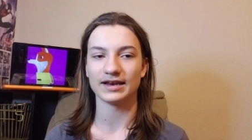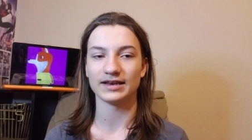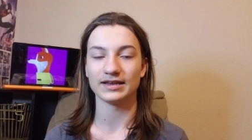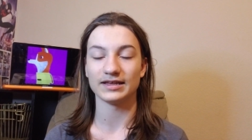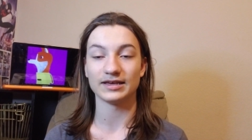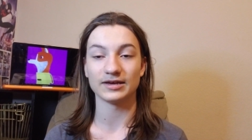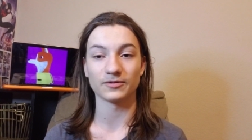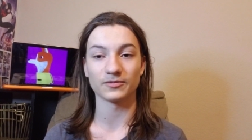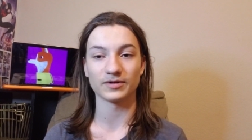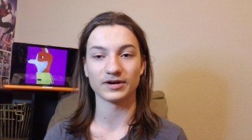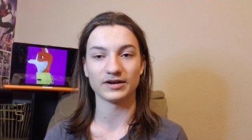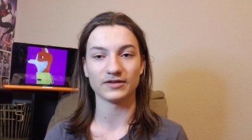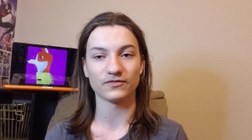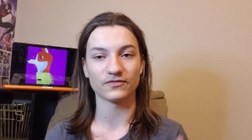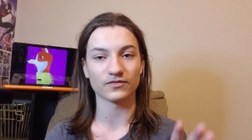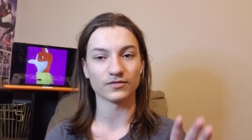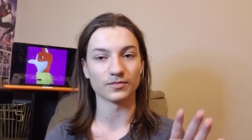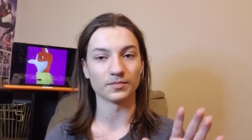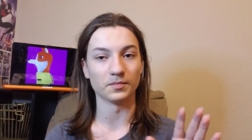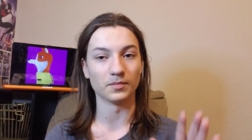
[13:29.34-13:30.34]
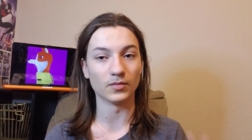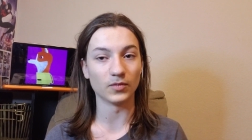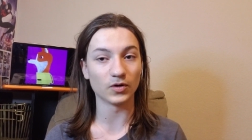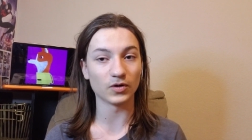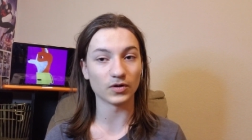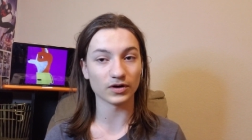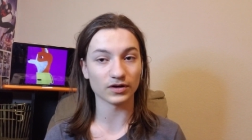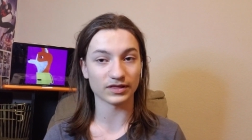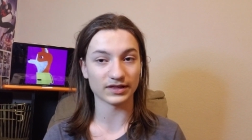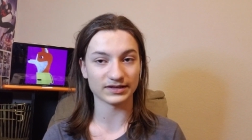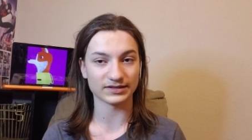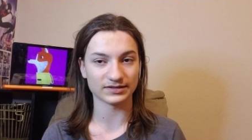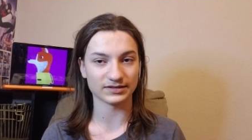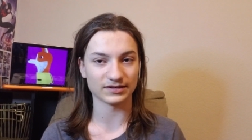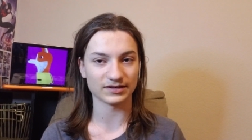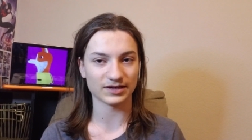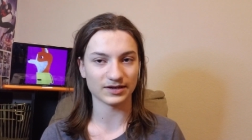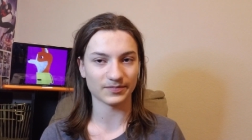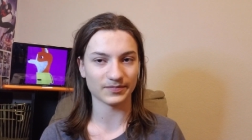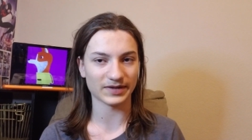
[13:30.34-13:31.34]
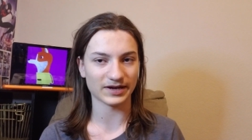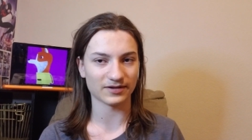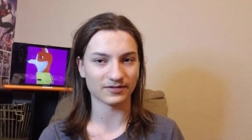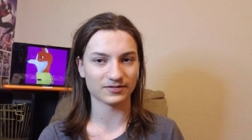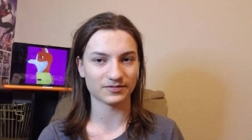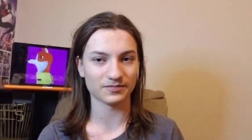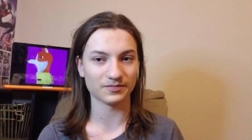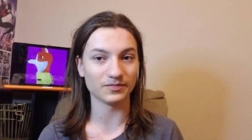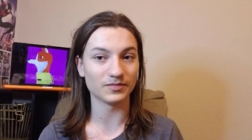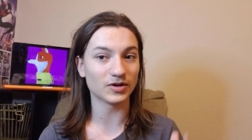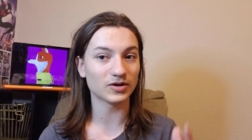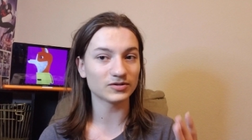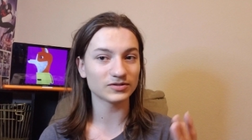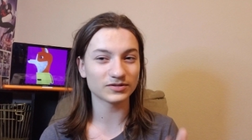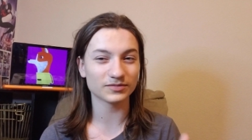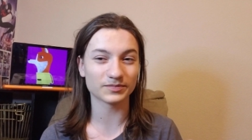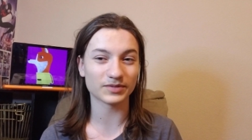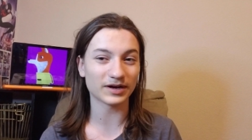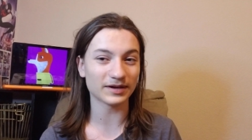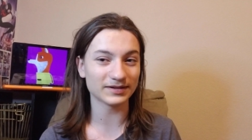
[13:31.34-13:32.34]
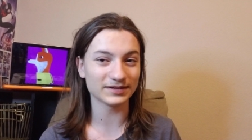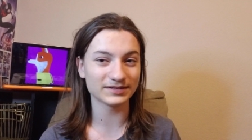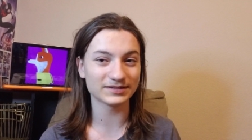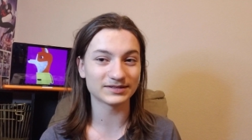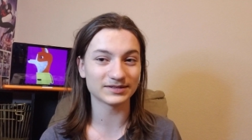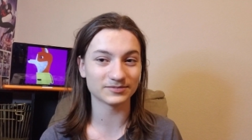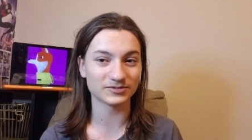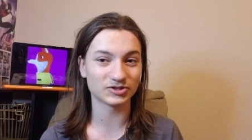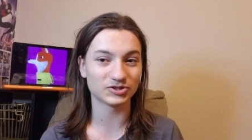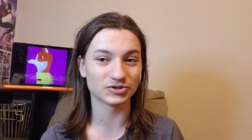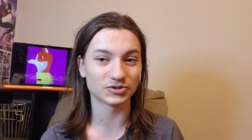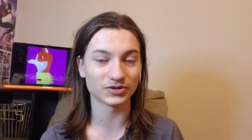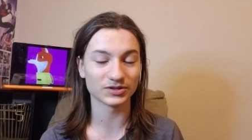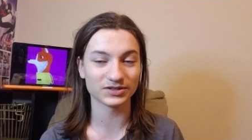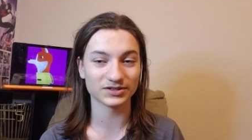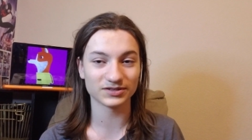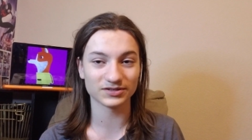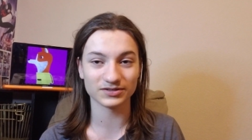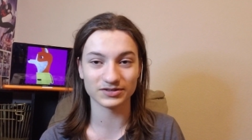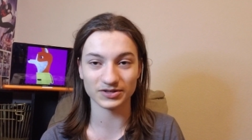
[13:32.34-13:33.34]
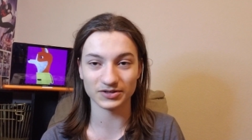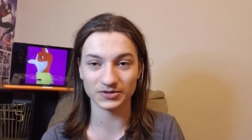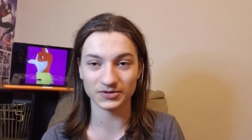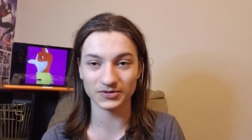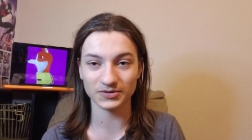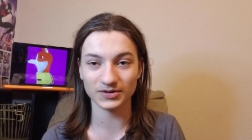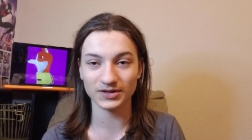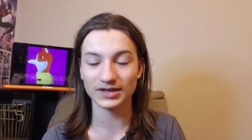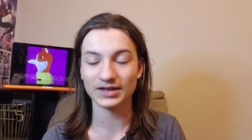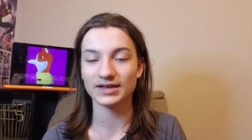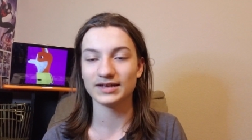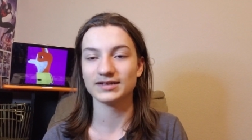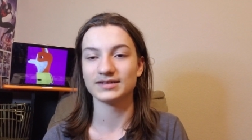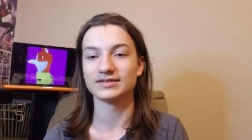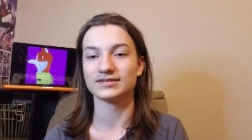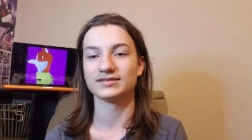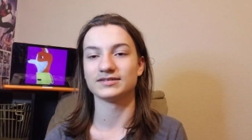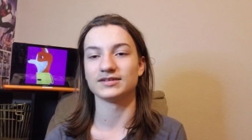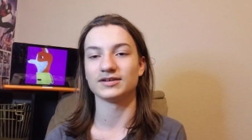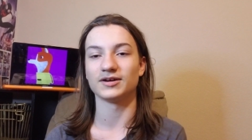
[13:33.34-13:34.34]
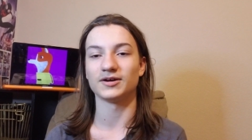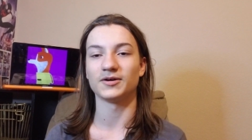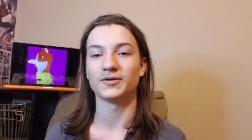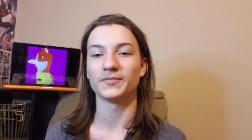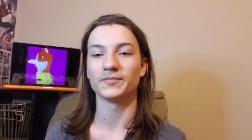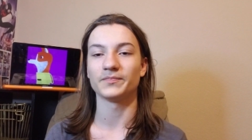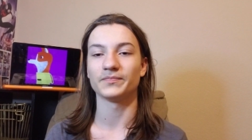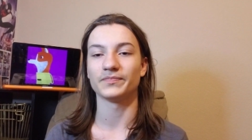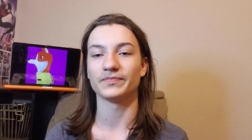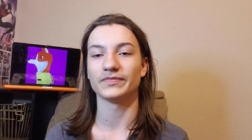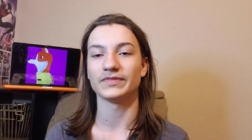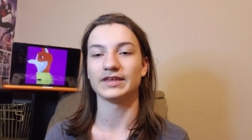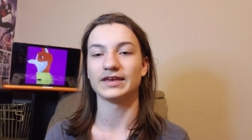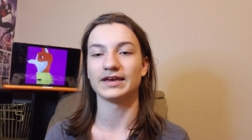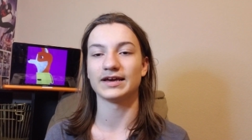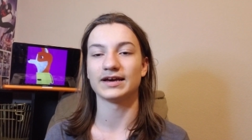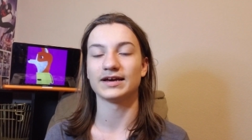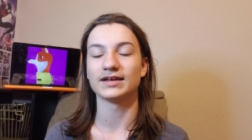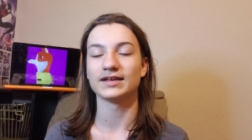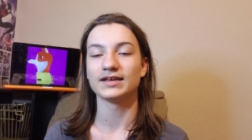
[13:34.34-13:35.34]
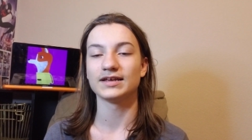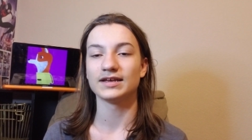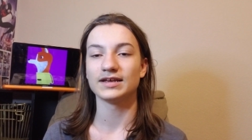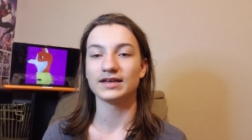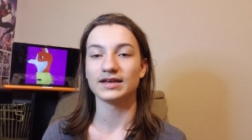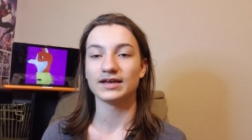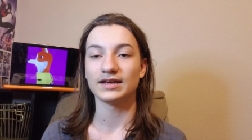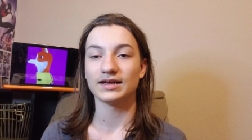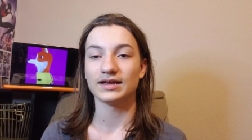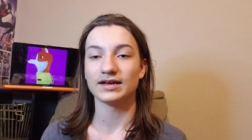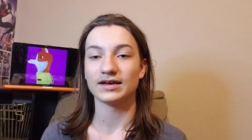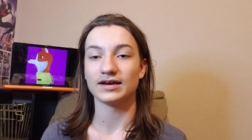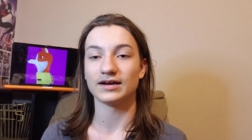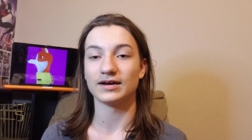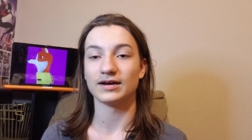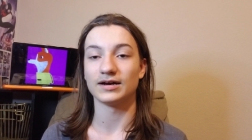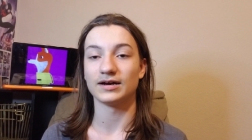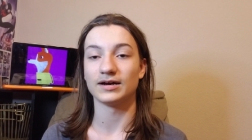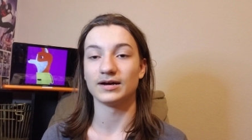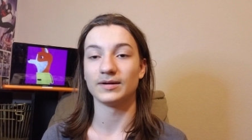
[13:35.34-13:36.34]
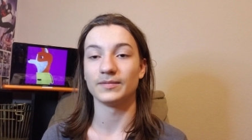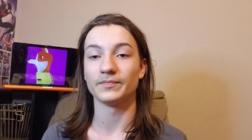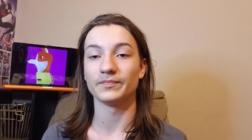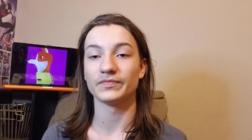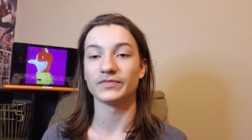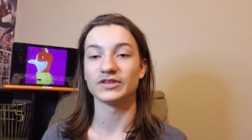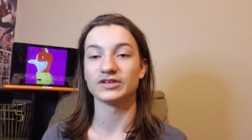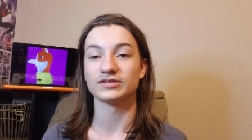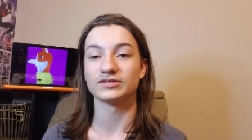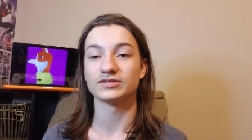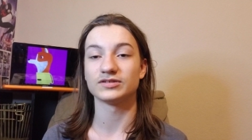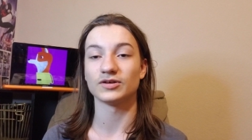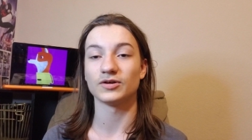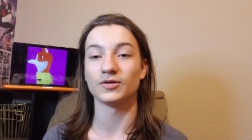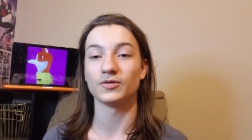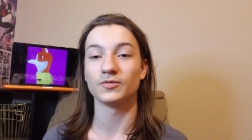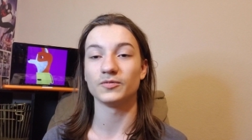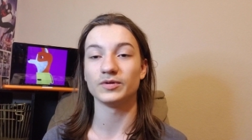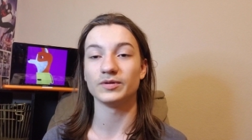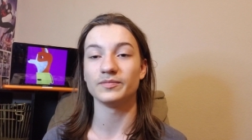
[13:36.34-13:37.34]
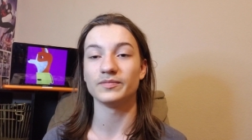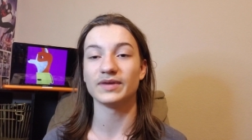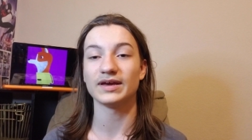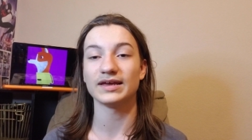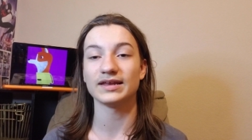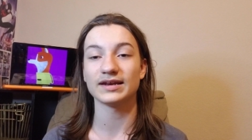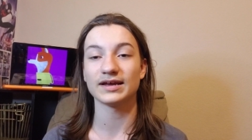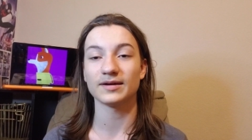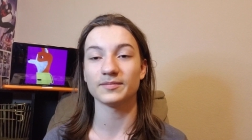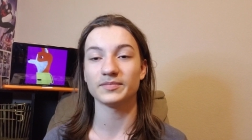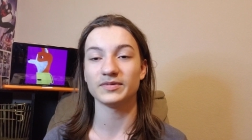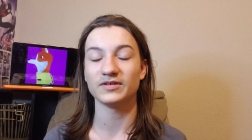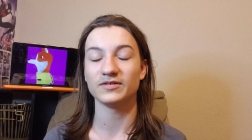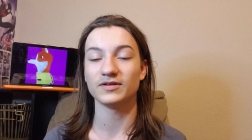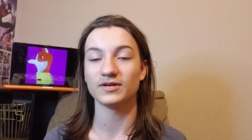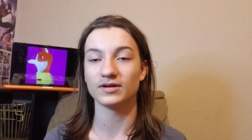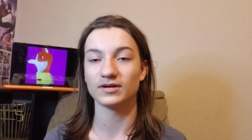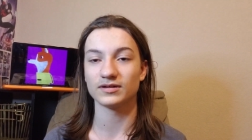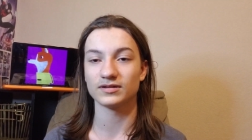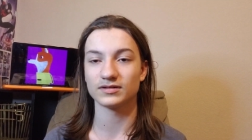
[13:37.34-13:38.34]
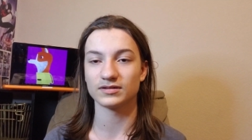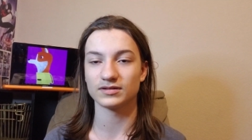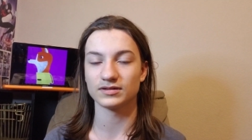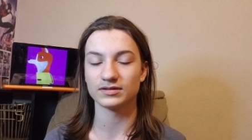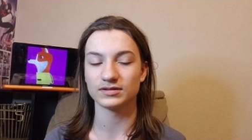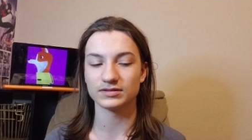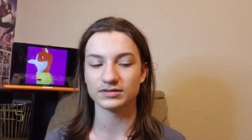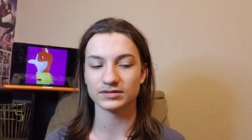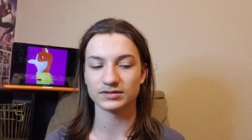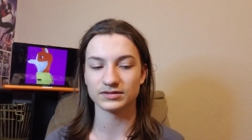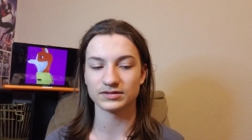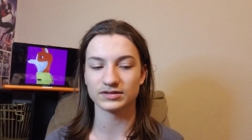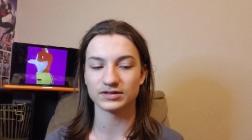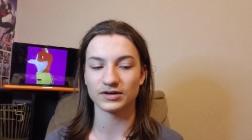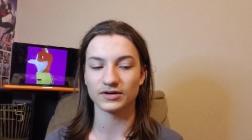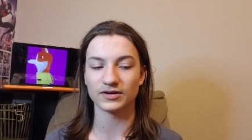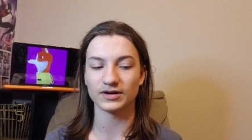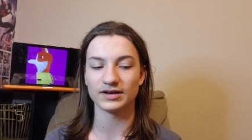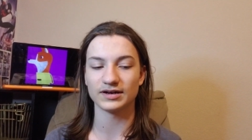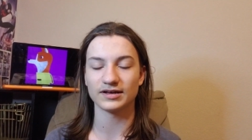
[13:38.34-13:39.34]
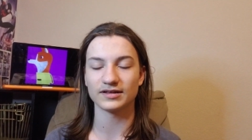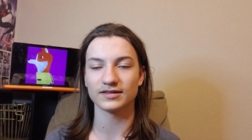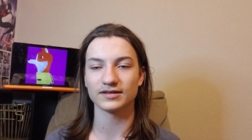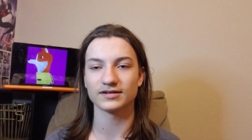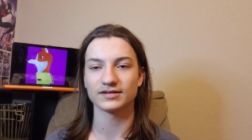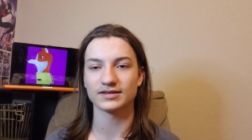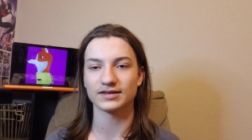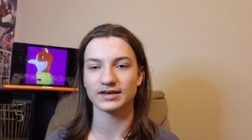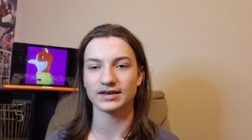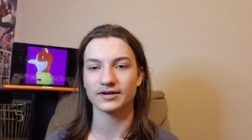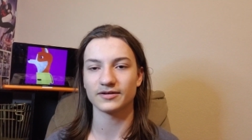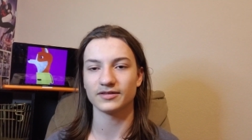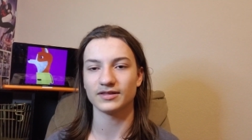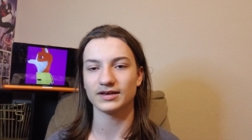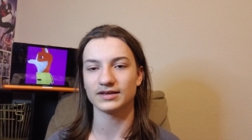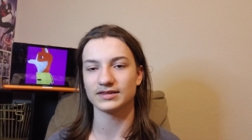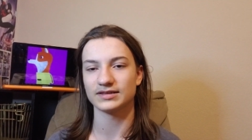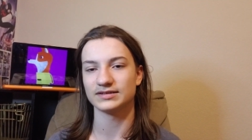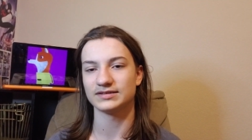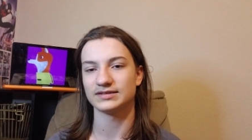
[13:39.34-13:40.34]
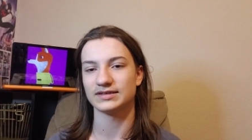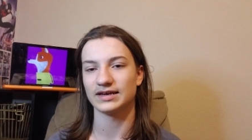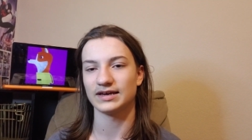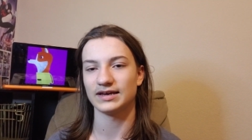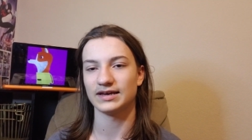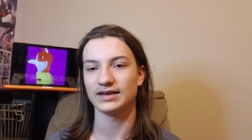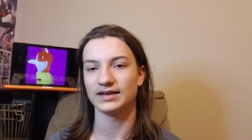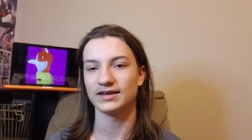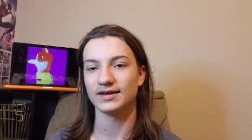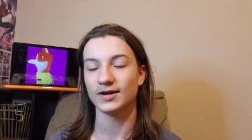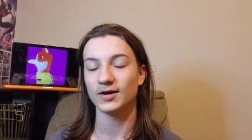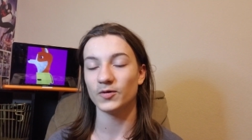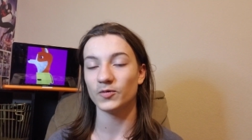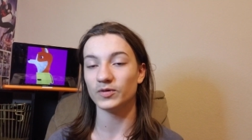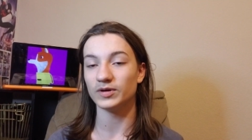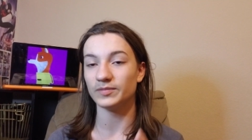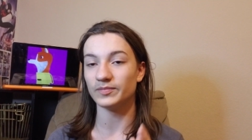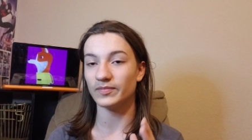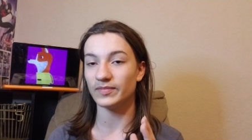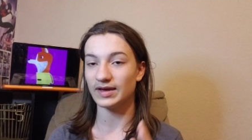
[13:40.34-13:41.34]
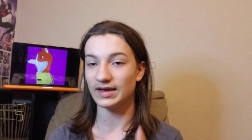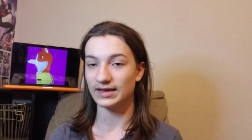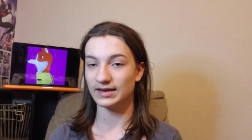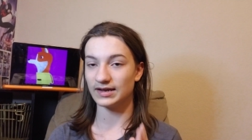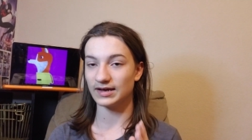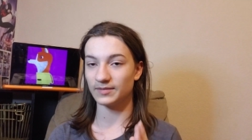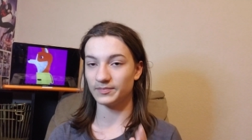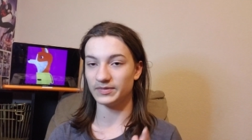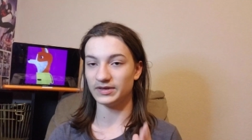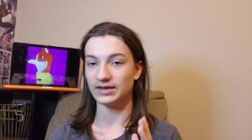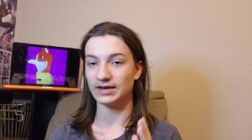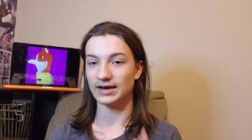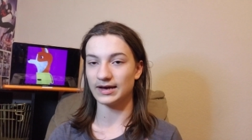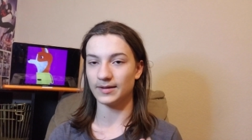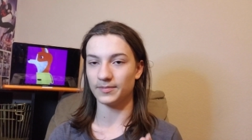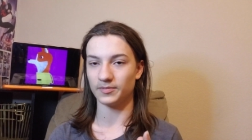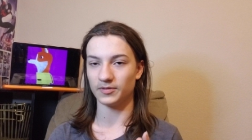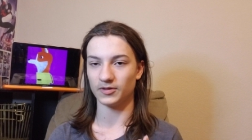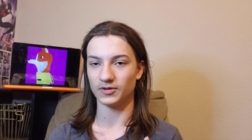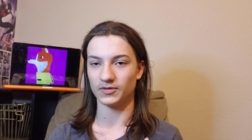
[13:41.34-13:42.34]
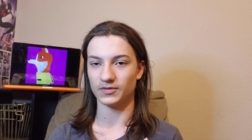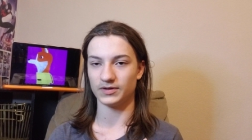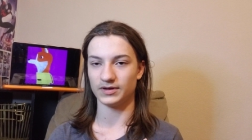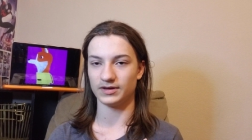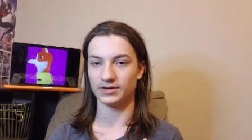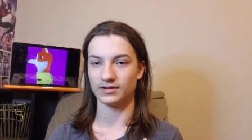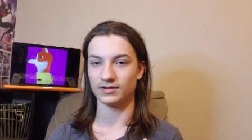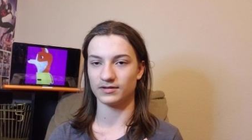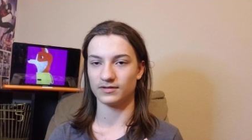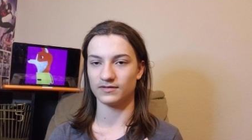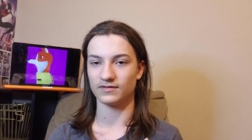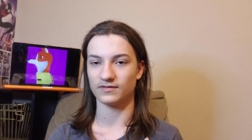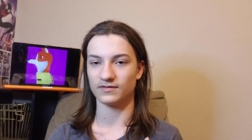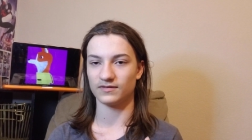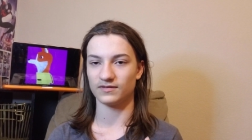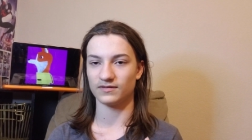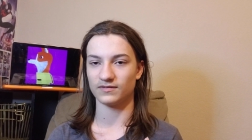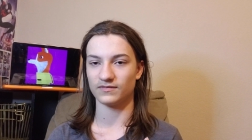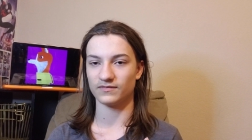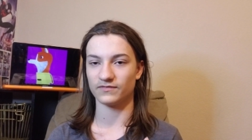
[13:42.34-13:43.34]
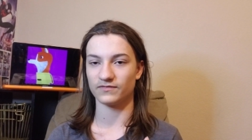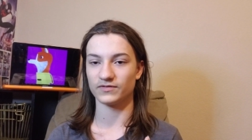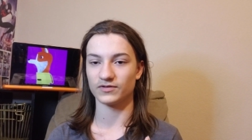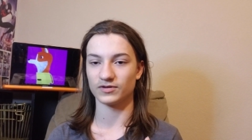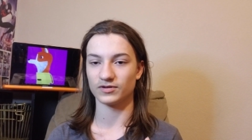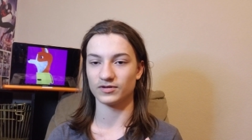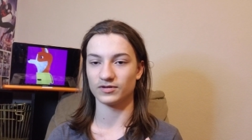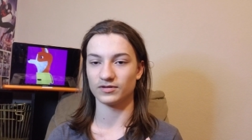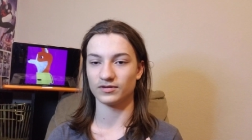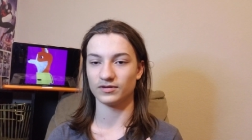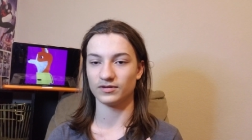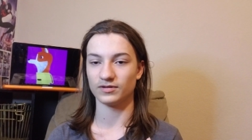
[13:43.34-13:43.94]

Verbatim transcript: get ready for more that's gonna come out. Most probably some shorts too. So yeah. Um, so we may not be. So another thing I would like to say, we may not be uploading for